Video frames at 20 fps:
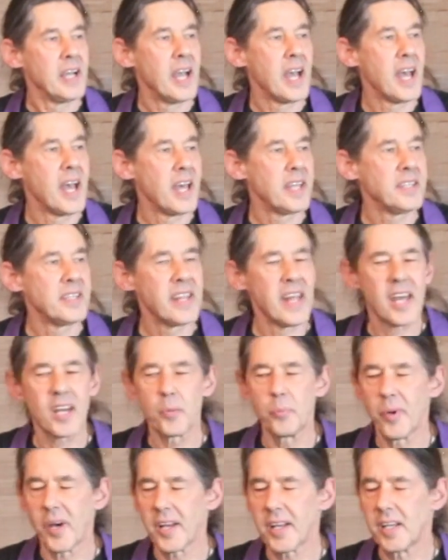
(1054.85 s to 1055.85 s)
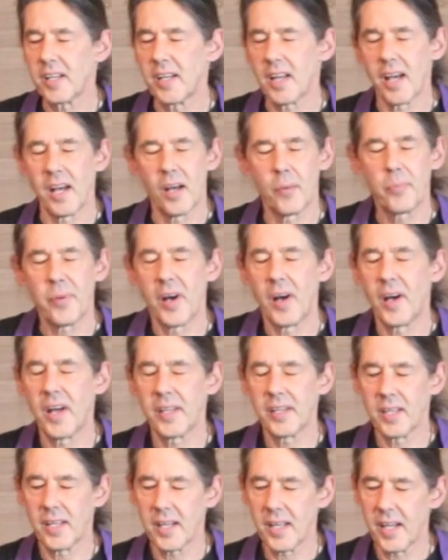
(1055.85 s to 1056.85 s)
And that abutted
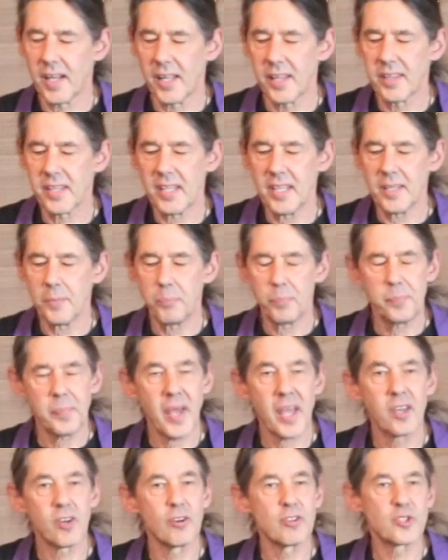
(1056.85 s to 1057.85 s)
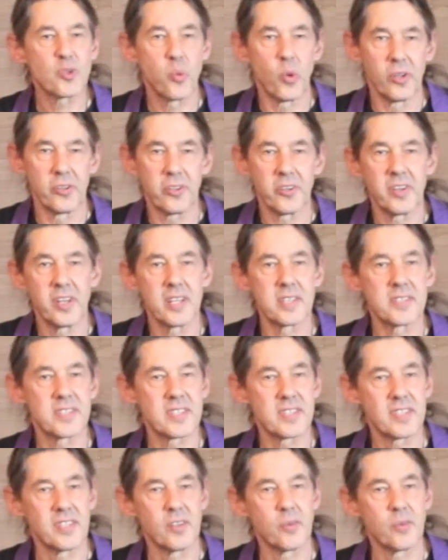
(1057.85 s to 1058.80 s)
upon the Pecos Wilderness.